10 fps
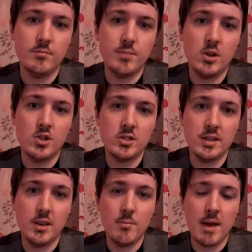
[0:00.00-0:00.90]
purchase
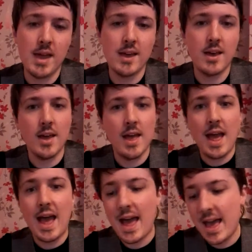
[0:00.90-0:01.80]
that you make,
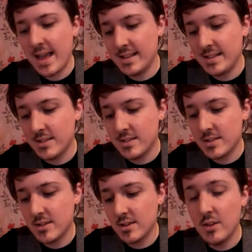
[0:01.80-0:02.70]
and
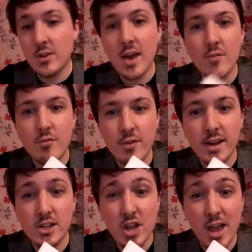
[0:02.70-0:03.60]
you get free
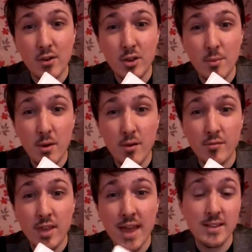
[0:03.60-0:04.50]
shake on your
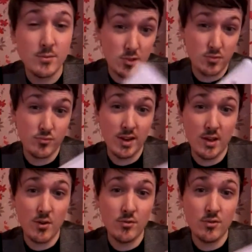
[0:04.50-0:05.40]
birthday, so which is really
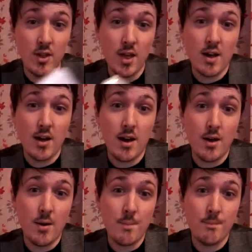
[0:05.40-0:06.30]
good,
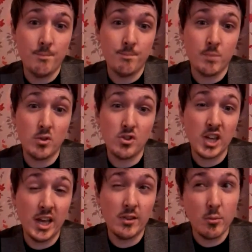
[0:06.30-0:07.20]
because the
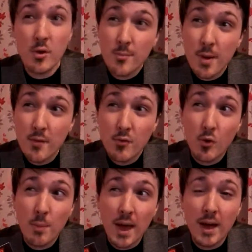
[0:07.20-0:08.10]
shakes are worth about
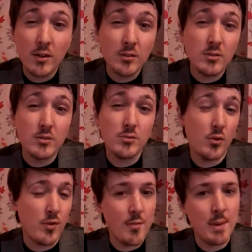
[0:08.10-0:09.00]
£4 or
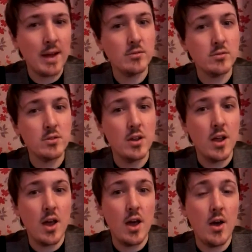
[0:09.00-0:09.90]
£5,
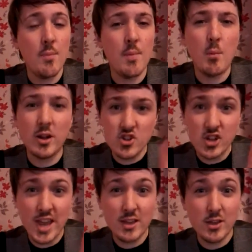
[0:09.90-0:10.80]
and one
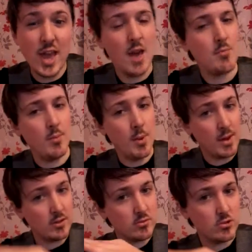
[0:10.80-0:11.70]
shake you get probably about